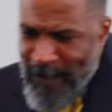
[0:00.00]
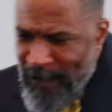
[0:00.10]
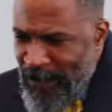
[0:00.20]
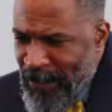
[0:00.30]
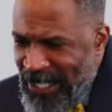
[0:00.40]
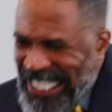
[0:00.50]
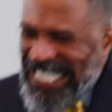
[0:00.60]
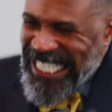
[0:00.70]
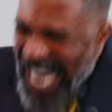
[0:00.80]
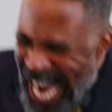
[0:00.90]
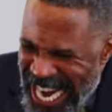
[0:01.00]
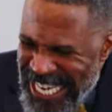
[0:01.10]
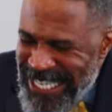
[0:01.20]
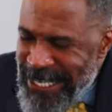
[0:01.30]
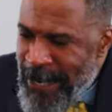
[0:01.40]

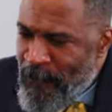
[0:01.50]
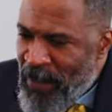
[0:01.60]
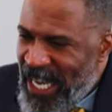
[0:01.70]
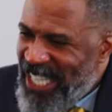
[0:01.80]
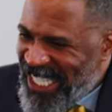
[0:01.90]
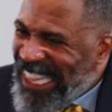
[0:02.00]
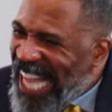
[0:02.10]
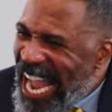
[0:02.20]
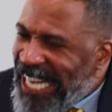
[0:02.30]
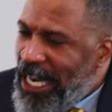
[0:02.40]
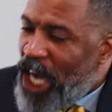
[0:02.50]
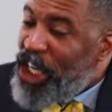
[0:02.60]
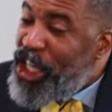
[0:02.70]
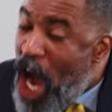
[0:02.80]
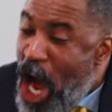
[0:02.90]
Satan is like a
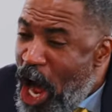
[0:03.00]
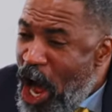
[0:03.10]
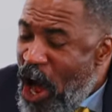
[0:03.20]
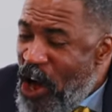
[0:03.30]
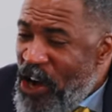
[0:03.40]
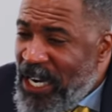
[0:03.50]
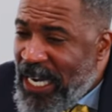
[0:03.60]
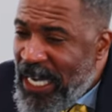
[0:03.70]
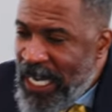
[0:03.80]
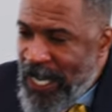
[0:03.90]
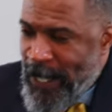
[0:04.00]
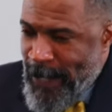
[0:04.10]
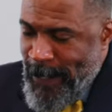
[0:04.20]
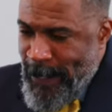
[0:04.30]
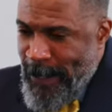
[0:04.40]
dog
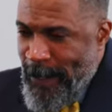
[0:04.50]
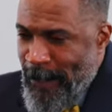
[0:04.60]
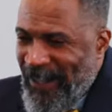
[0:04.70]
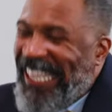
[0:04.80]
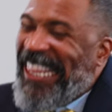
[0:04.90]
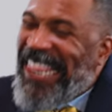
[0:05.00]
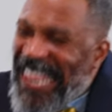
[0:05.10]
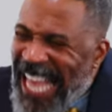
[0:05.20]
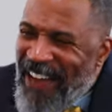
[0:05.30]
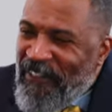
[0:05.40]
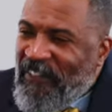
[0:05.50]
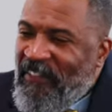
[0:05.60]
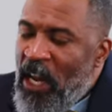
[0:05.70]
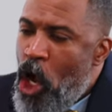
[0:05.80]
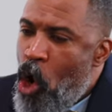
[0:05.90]

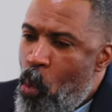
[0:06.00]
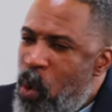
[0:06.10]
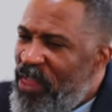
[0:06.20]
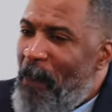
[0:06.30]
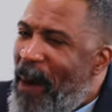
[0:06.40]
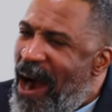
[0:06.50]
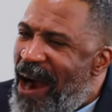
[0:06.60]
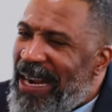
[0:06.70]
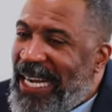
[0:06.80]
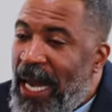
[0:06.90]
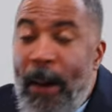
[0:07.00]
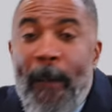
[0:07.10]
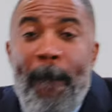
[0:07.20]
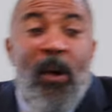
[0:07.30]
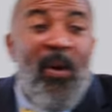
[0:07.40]
left with a
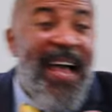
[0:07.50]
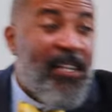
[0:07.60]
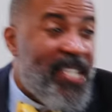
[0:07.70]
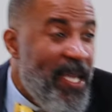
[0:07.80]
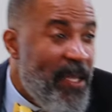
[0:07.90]
bark, but without teeth.